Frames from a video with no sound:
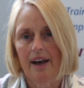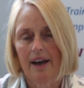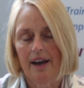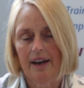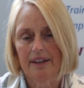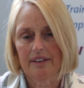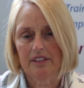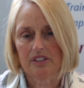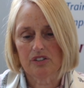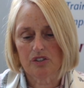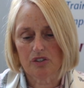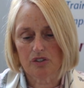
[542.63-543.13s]

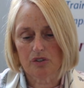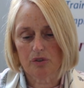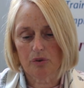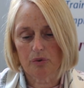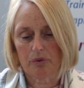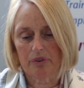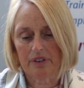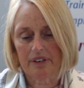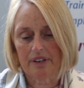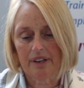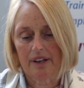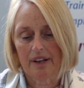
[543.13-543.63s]
and
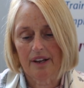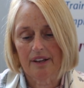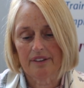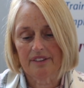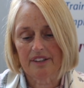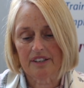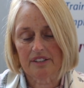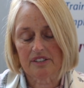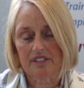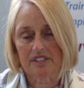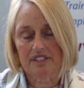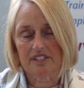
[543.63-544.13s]
ensuring
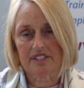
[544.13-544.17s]
that the